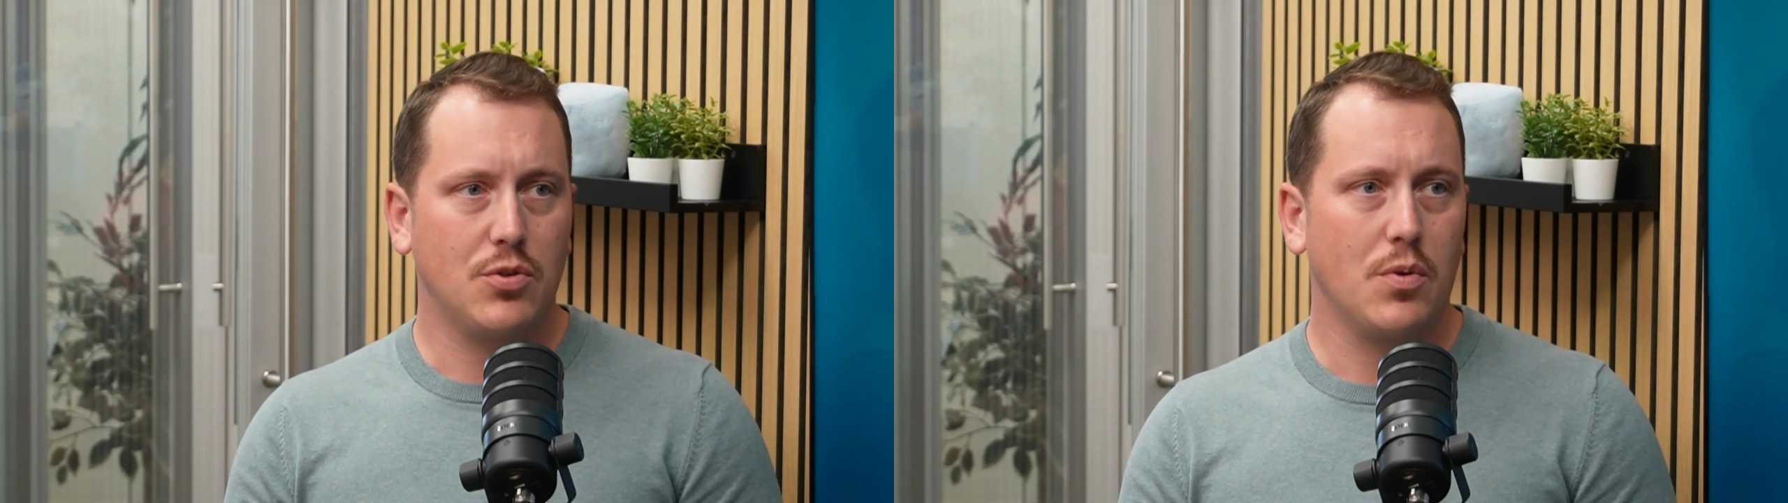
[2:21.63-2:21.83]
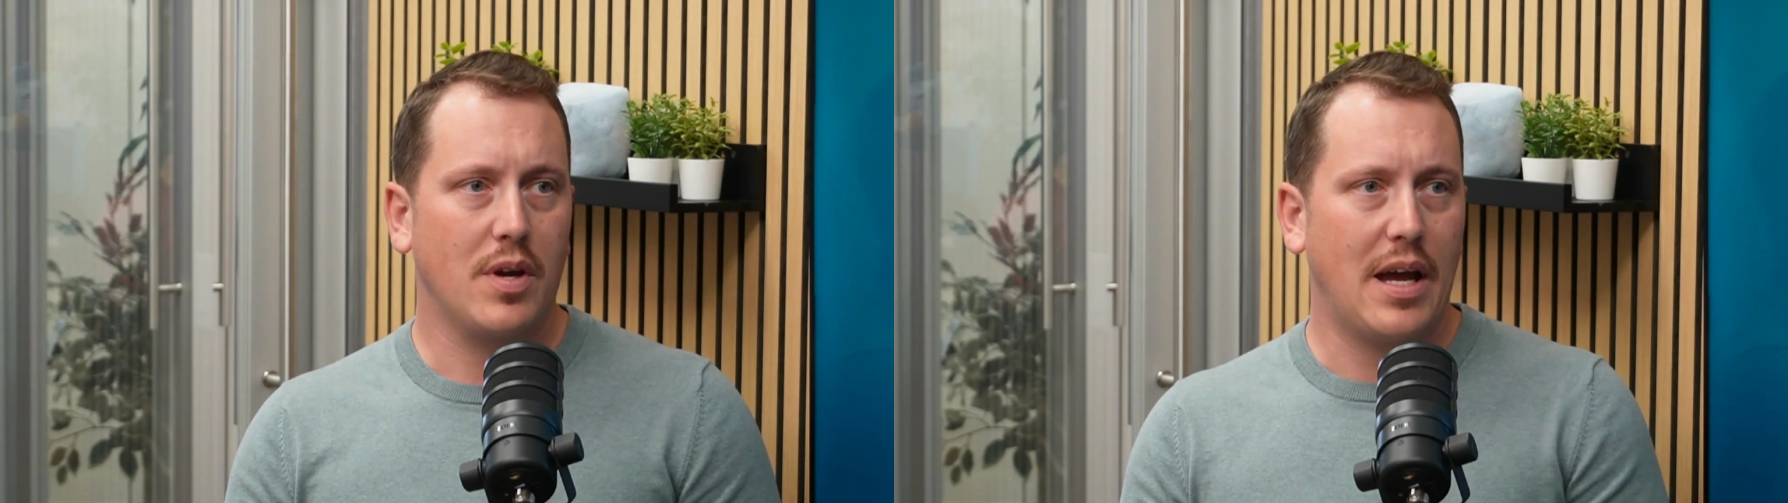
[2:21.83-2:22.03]

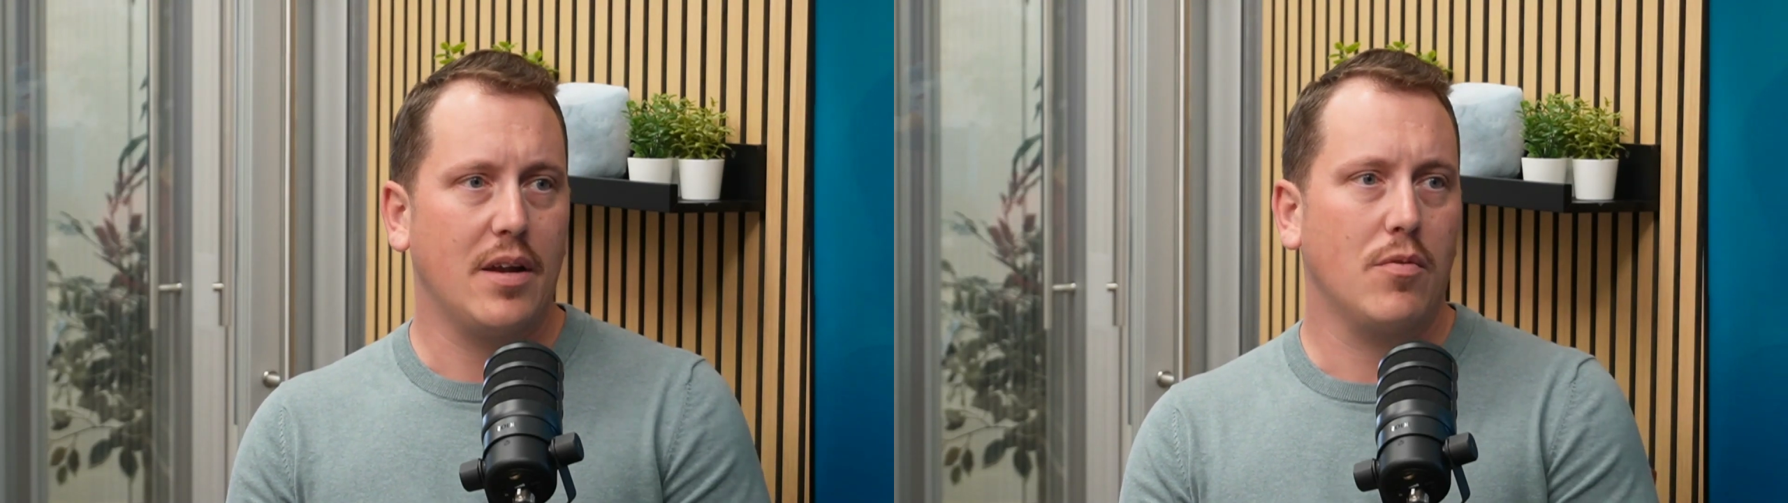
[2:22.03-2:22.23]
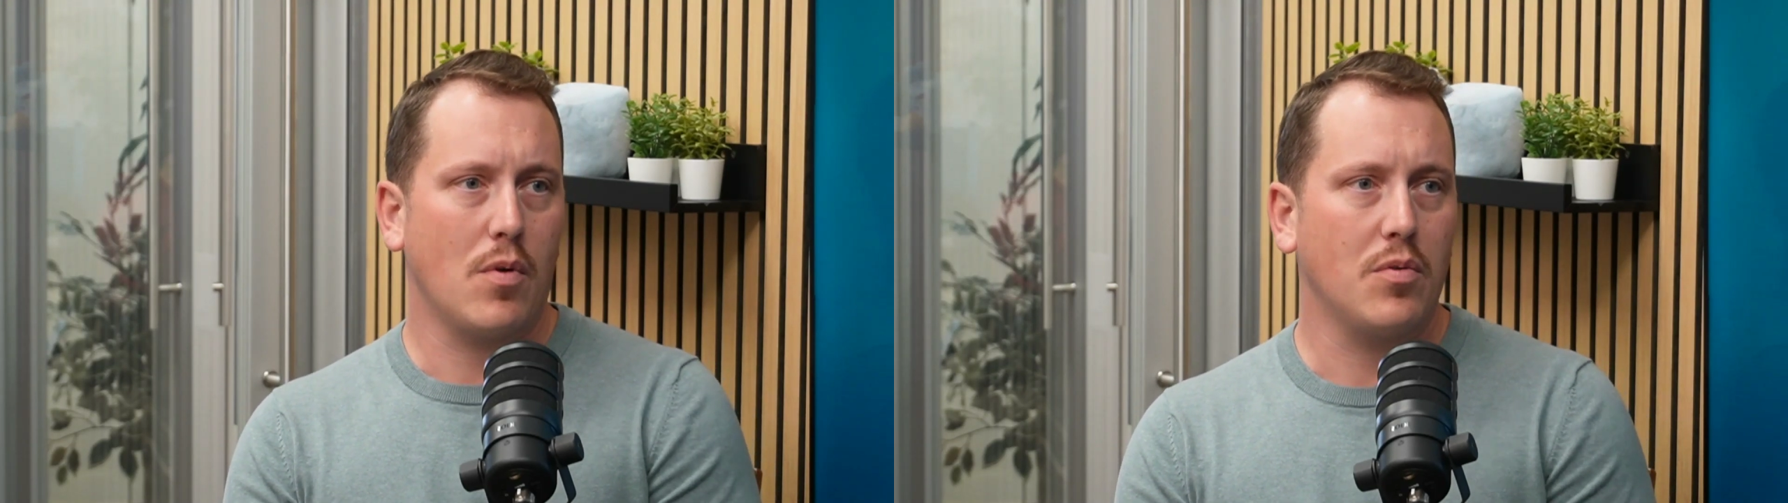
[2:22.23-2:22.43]

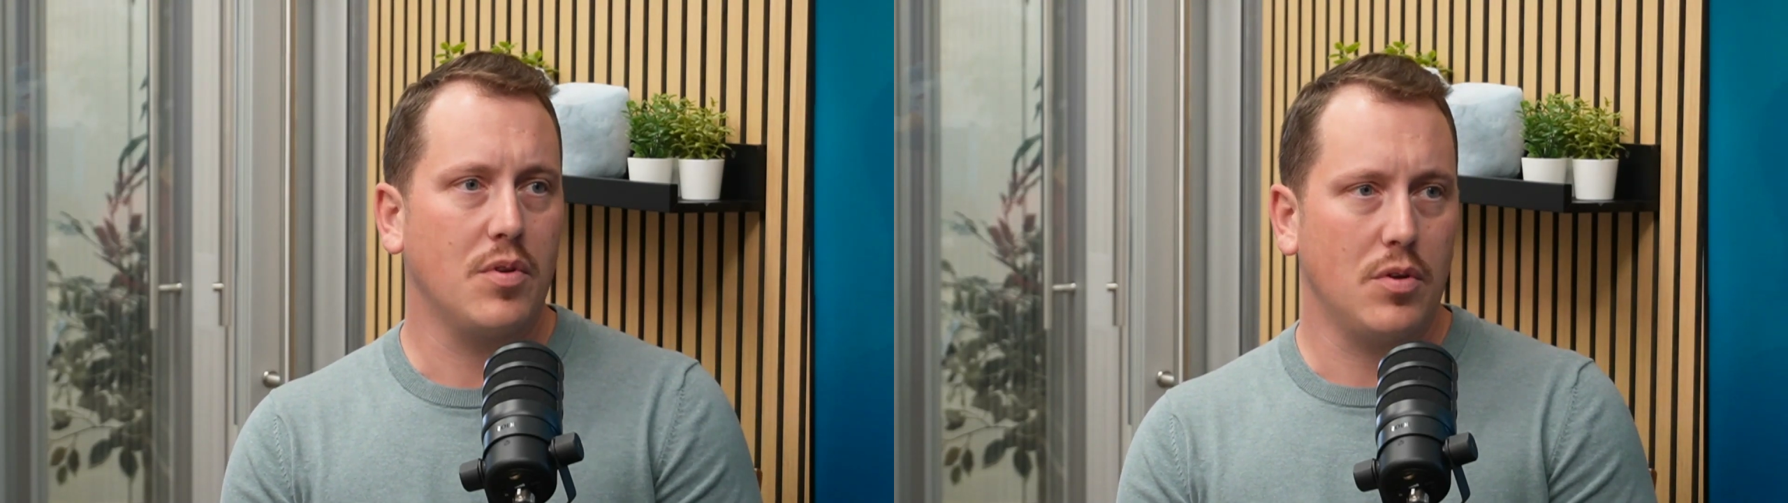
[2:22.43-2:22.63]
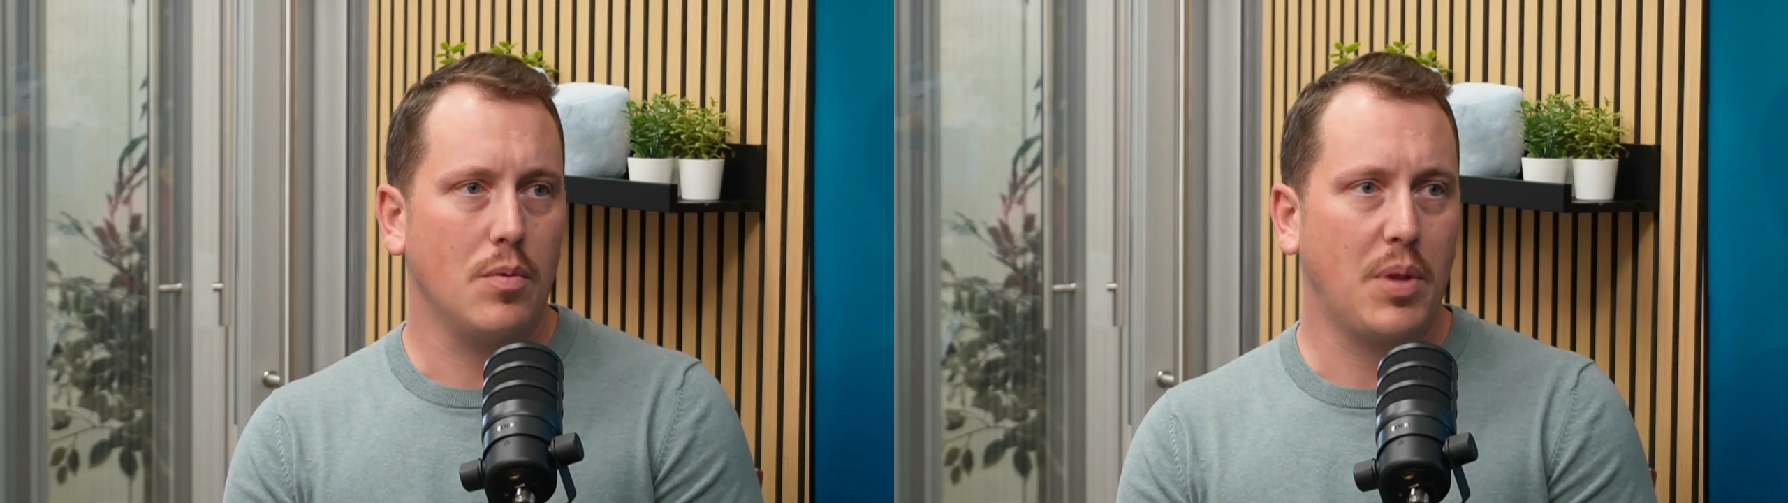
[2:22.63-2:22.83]
organic growth
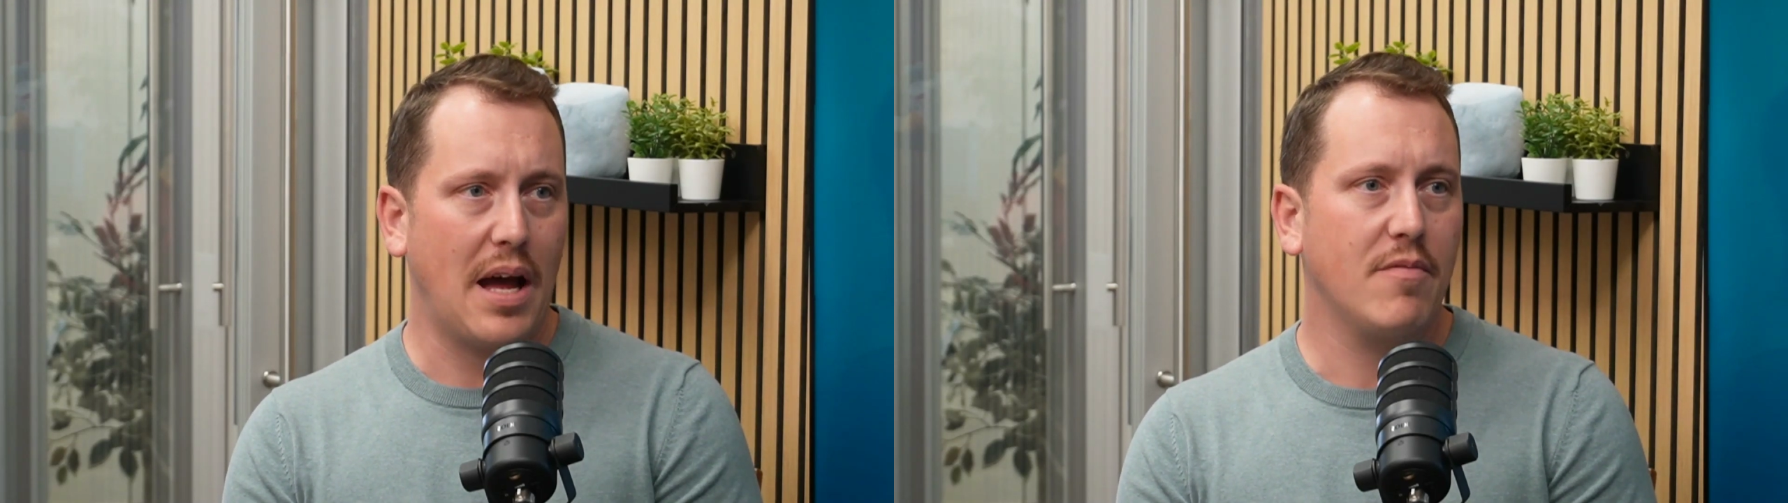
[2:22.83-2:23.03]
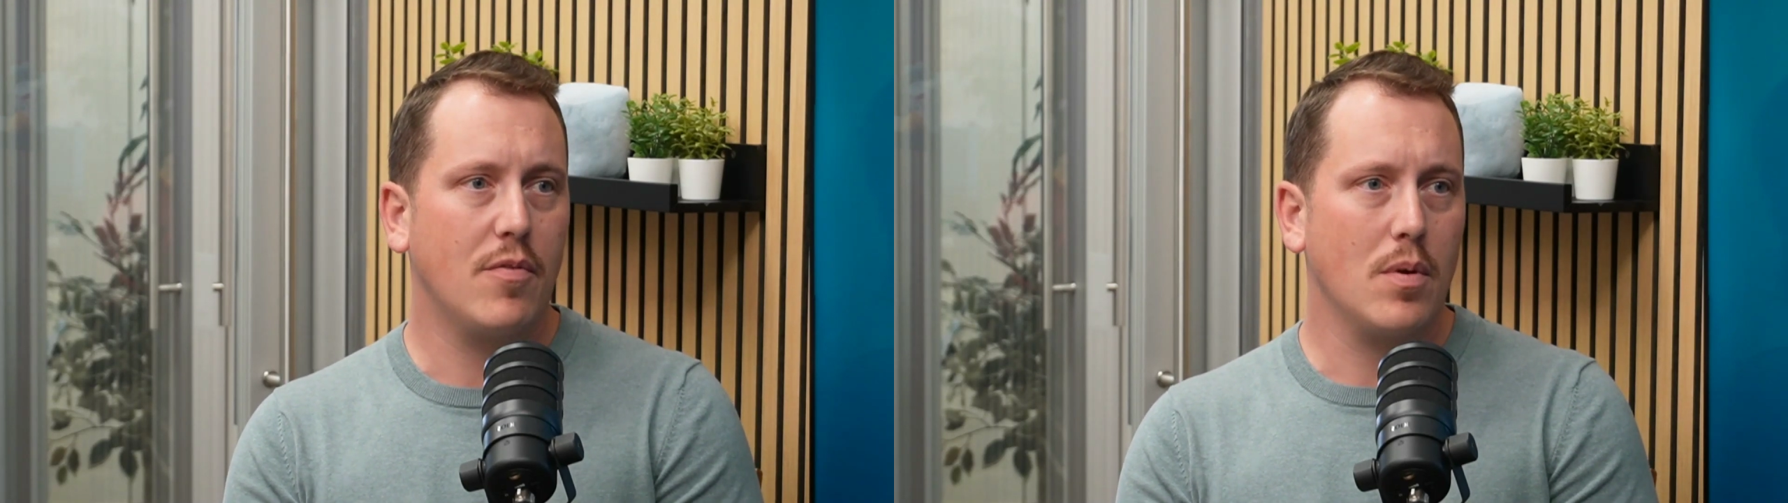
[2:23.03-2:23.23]
in your
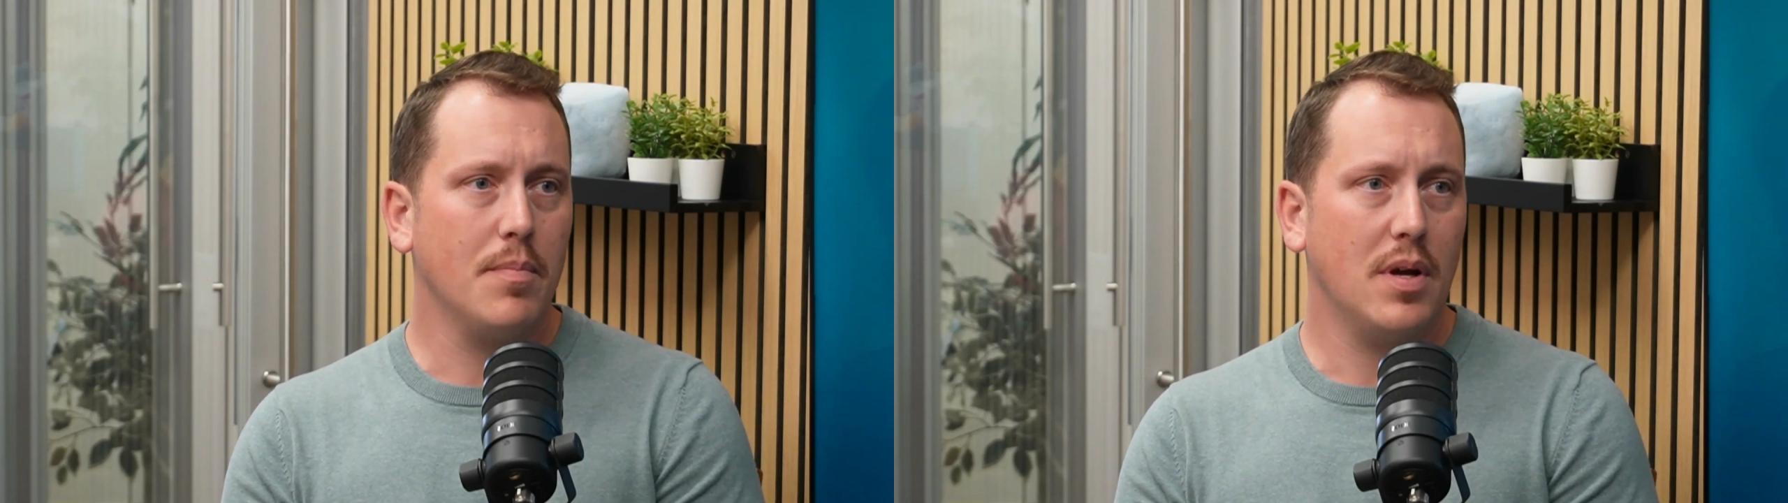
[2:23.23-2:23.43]
platform,